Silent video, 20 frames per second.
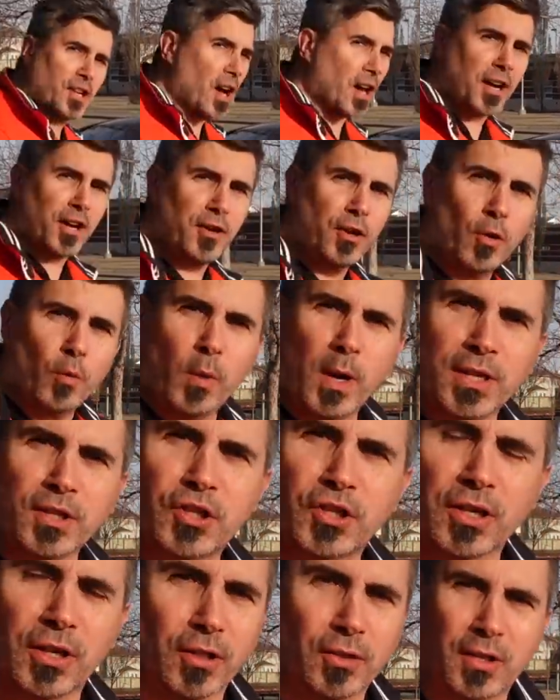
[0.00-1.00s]
got a new
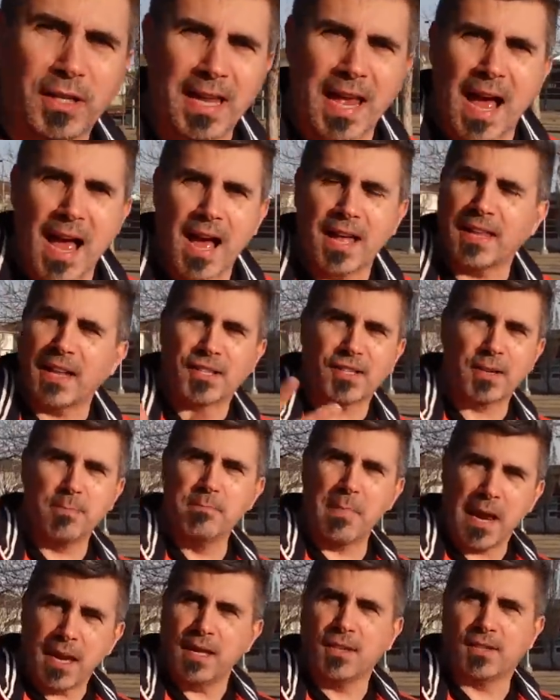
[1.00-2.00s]
windshield. Yeah, that's
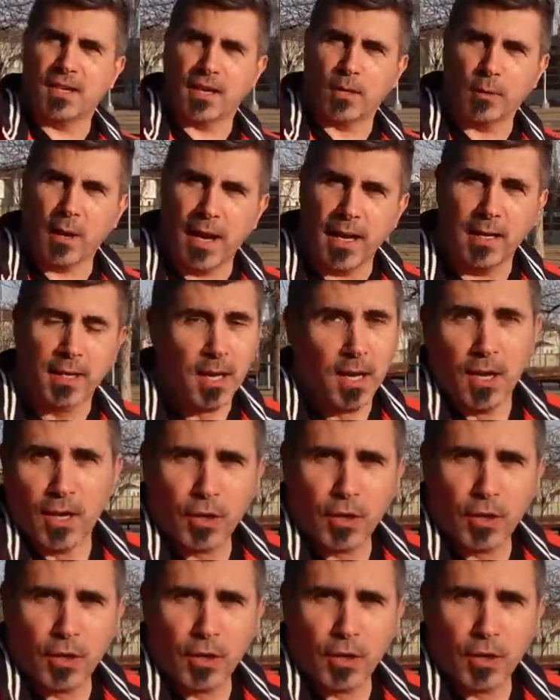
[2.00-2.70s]
amazing, right?